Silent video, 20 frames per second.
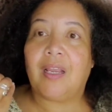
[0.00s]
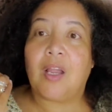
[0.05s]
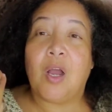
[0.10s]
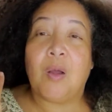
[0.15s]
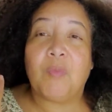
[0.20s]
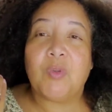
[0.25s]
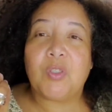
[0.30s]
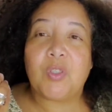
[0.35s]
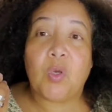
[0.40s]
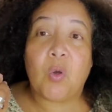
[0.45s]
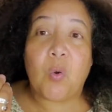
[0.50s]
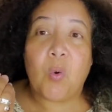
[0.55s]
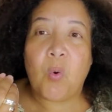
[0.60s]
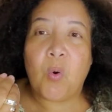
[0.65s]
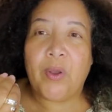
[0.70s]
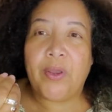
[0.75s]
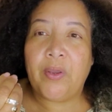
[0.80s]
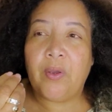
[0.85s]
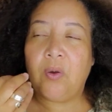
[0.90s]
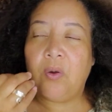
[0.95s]
almost an
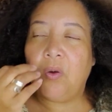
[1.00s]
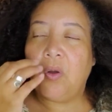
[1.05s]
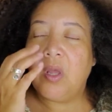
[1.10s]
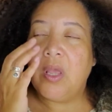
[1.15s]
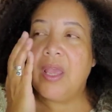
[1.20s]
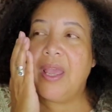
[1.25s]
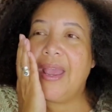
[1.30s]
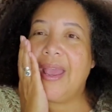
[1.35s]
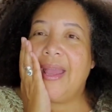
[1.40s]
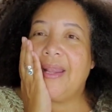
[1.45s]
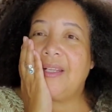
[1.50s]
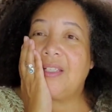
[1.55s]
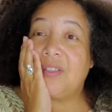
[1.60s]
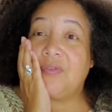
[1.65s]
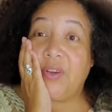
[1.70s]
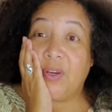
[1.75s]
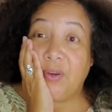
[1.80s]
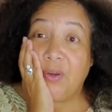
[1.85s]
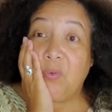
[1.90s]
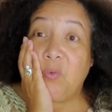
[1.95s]
oil. And it's
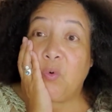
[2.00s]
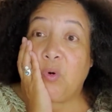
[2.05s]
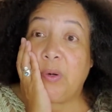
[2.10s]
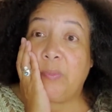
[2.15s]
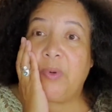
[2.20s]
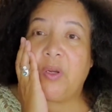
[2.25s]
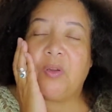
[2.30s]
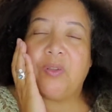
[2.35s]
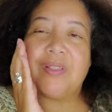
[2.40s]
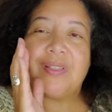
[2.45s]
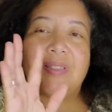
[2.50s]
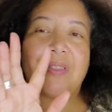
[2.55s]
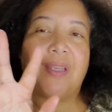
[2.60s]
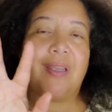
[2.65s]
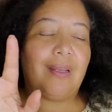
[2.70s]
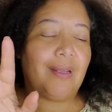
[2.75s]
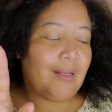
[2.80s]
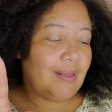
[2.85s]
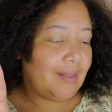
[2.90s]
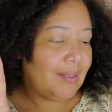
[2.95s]
very warming on the
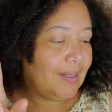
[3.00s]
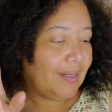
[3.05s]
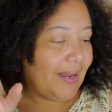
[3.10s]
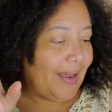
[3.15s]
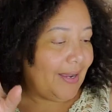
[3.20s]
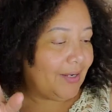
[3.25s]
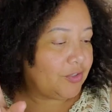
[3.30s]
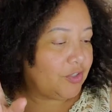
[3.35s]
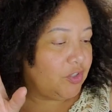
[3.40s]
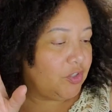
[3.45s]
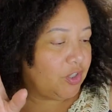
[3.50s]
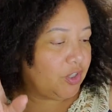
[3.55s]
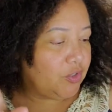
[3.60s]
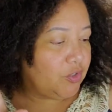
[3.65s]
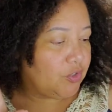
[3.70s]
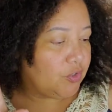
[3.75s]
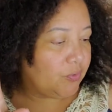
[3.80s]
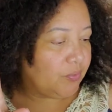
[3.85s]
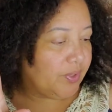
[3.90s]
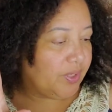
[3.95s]
skin. I think it has
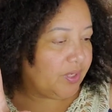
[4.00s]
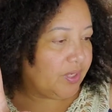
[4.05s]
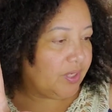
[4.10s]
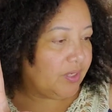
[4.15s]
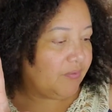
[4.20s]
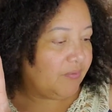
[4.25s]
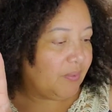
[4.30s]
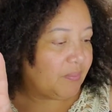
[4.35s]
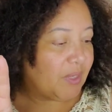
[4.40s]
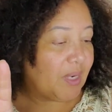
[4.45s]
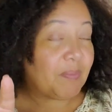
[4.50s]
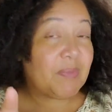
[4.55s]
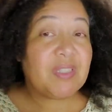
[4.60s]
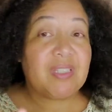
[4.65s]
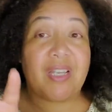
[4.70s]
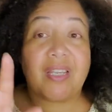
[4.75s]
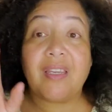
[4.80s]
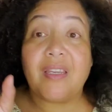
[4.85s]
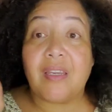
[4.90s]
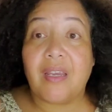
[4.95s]
ginger in it, if I'm not
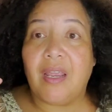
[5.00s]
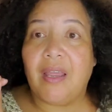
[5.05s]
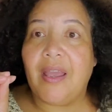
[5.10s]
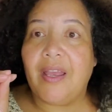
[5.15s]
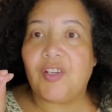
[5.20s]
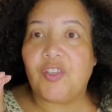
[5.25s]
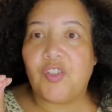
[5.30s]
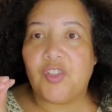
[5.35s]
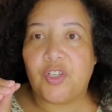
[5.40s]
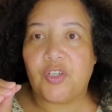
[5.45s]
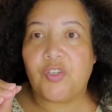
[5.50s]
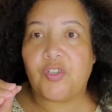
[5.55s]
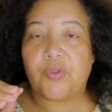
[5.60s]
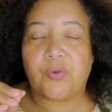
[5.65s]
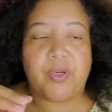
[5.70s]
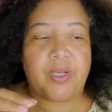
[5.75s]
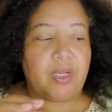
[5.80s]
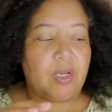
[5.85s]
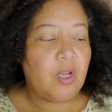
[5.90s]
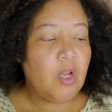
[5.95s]
mistaken. Yeah, it has
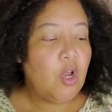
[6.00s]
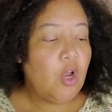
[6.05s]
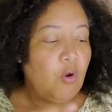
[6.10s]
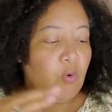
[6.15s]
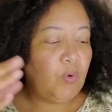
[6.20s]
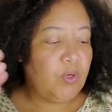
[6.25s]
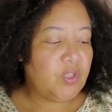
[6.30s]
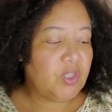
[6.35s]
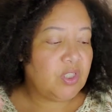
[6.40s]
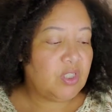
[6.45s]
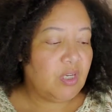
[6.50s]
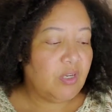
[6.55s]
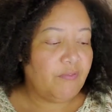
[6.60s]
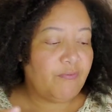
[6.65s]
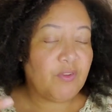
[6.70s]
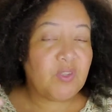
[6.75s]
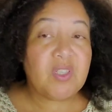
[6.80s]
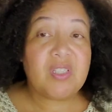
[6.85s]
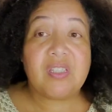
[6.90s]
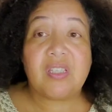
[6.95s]
ginger in it, which is
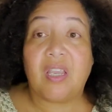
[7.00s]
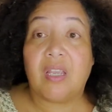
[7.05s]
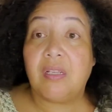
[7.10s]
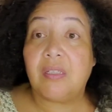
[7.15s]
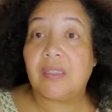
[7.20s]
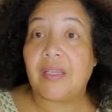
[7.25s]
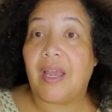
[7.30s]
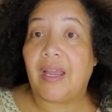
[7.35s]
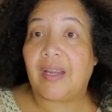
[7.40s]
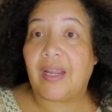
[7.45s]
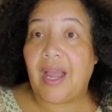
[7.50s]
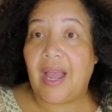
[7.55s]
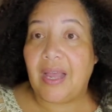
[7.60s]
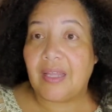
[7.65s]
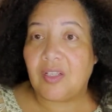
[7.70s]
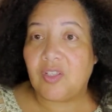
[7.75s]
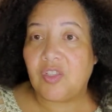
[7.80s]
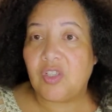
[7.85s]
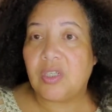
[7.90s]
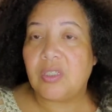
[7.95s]
good for the skin. It's got
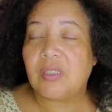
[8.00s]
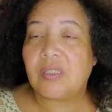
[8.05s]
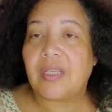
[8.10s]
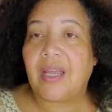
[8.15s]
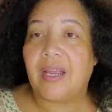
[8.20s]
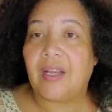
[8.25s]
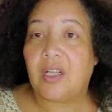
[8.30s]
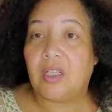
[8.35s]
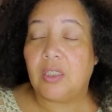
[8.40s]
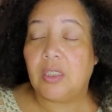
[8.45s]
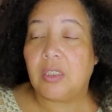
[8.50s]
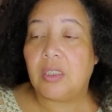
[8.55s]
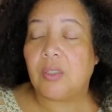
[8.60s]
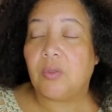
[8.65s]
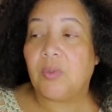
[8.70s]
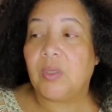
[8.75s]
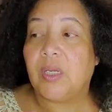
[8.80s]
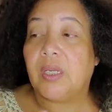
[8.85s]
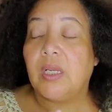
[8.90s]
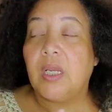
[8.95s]
collagen, it's got
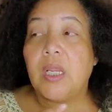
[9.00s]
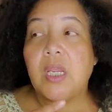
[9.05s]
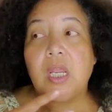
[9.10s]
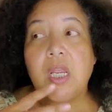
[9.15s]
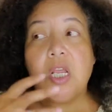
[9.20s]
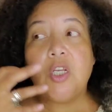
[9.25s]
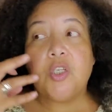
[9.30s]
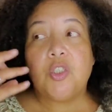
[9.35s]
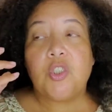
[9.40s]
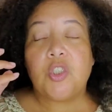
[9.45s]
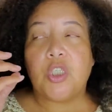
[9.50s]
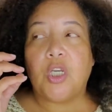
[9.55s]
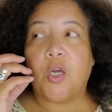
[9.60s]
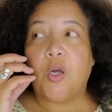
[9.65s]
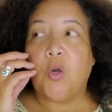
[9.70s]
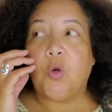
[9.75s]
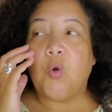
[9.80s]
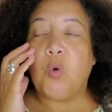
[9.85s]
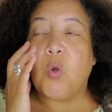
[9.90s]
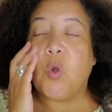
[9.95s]
glycerin.
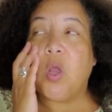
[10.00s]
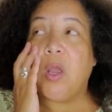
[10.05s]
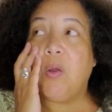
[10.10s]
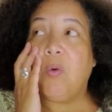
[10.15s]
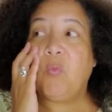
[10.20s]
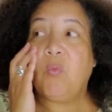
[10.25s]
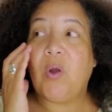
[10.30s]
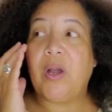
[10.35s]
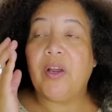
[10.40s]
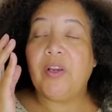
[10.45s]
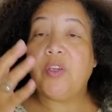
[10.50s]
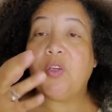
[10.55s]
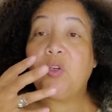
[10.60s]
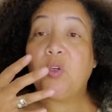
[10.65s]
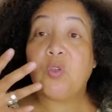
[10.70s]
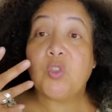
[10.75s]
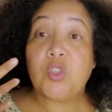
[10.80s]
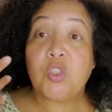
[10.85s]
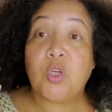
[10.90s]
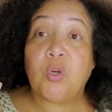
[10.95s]
So while
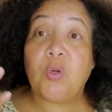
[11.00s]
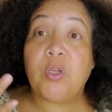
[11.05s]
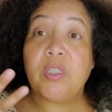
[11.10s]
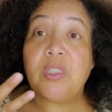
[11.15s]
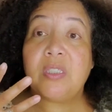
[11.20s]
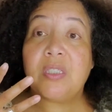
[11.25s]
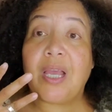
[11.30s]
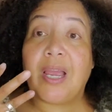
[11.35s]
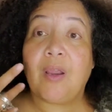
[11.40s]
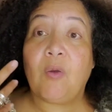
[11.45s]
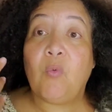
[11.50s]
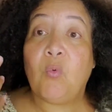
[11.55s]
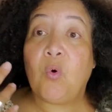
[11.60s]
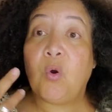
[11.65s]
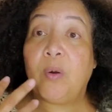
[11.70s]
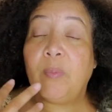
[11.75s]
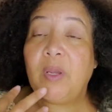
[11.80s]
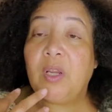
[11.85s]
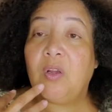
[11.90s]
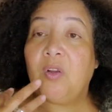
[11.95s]
you're, so it's like
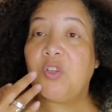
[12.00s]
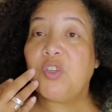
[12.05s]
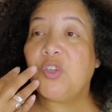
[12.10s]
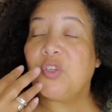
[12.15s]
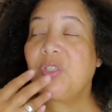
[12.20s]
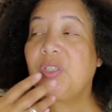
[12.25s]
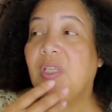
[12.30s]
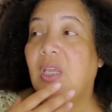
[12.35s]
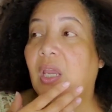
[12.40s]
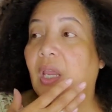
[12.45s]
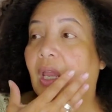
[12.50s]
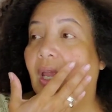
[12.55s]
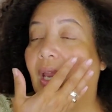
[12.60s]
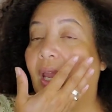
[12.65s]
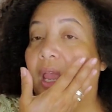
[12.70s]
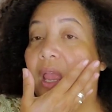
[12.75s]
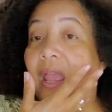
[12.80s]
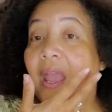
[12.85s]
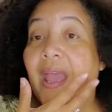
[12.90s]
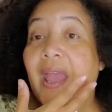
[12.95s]
warming on your
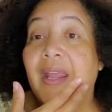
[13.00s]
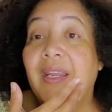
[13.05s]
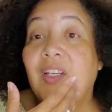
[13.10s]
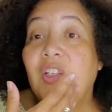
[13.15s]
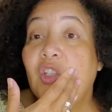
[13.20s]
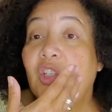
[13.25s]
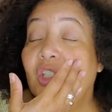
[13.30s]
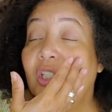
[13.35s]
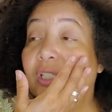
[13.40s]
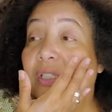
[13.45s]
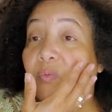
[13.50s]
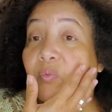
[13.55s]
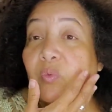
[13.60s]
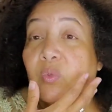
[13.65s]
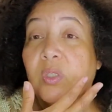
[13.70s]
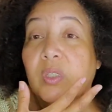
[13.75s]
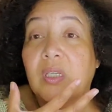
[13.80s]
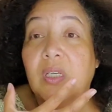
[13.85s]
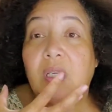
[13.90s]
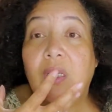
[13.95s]
skin. And it's just
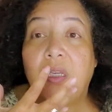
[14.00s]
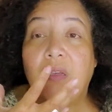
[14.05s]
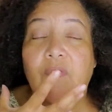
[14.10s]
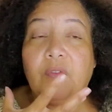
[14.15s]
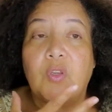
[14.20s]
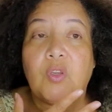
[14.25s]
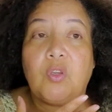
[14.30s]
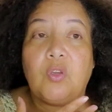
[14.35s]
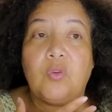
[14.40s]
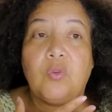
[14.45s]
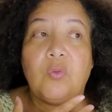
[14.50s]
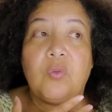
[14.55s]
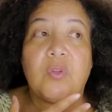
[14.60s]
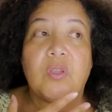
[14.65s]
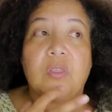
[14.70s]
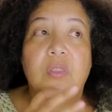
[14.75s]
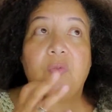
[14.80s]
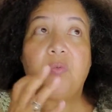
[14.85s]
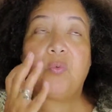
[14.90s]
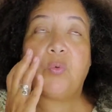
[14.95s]
really giving you
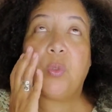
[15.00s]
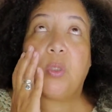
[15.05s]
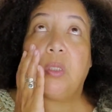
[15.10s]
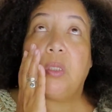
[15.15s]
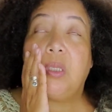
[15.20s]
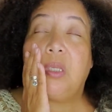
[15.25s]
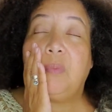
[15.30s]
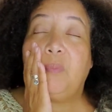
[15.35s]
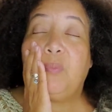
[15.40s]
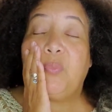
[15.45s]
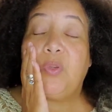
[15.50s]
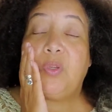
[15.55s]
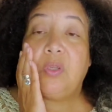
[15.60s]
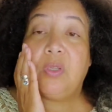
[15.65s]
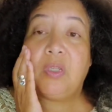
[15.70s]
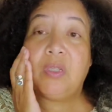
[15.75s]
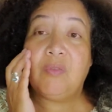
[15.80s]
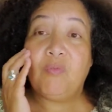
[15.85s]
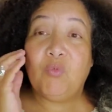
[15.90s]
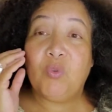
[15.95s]
this
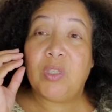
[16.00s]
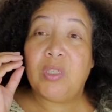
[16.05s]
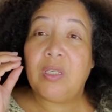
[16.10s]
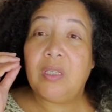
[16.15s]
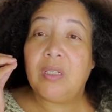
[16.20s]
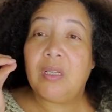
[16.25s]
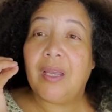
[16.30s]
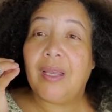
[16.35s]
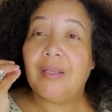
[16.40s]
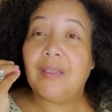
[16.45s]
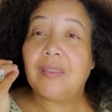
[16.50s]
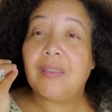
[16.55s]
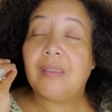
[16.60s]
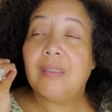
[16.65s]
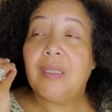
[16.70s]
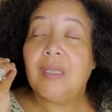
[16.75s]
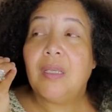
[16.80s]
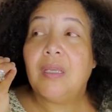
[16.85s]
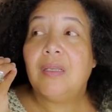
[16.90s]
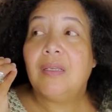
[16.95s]
really, really
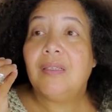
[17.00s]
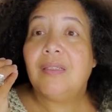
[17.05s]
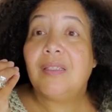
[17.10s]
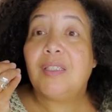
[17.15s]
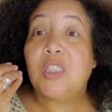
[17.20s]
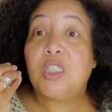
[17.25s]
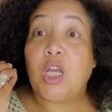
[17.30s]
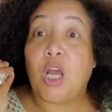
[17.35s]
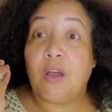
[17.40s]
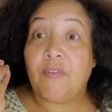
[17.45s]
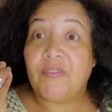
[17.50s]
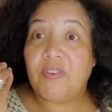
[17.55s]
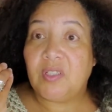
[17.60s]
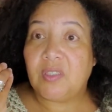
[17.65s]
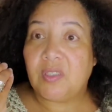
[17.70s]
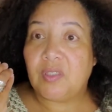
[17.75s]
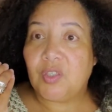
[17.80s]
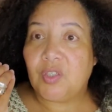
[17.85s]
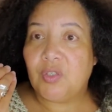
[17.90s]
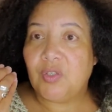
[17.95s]
nice
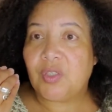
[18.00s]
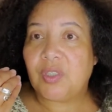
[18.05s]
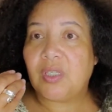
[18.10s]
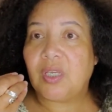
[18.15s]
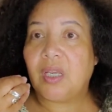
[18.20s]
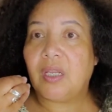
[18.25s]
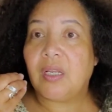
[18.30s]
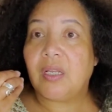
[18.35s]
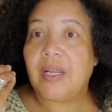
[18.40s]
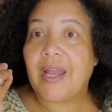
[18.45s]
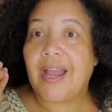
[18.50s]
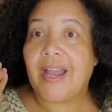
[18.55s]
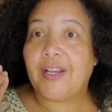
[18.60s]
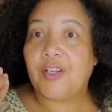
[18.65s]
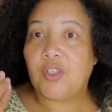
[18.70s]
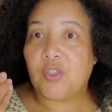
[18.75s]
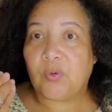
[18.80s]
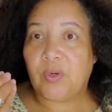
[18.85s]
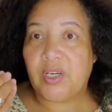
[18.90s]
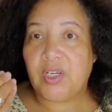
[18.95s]
softness to your skin and
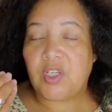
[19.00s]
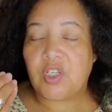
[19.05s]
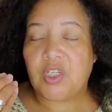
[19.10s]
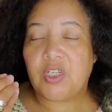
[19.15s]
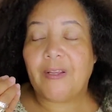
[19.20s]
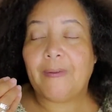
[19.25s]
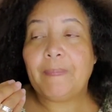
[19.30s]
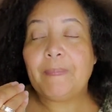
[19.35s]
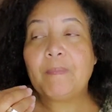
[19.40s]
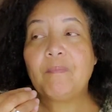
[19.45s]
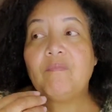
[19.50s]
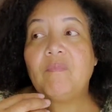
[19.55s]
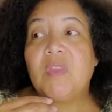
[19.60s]
hydration.